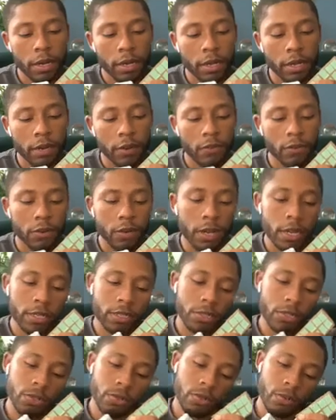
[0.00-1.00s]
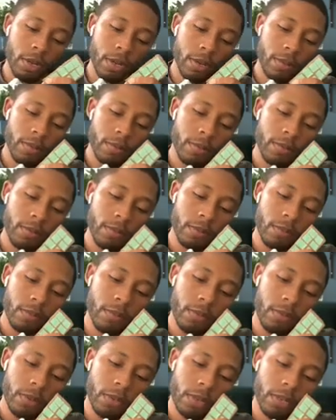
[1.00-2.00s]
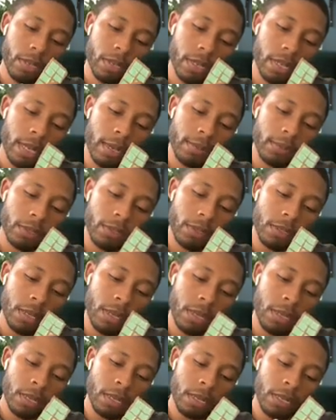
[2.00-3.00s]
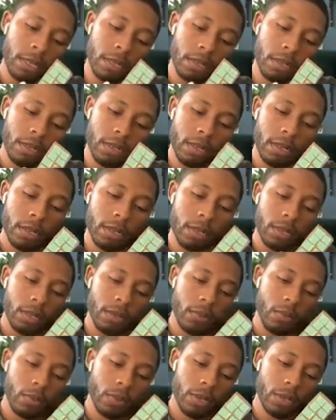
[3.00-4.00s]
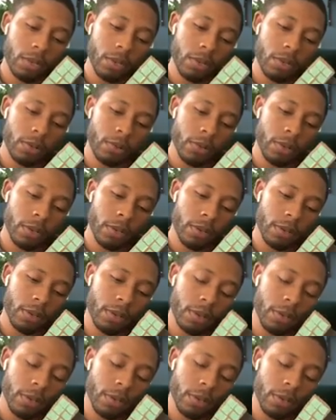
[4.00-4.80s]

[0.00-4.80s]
of careful not to collapse the satellite when you do it.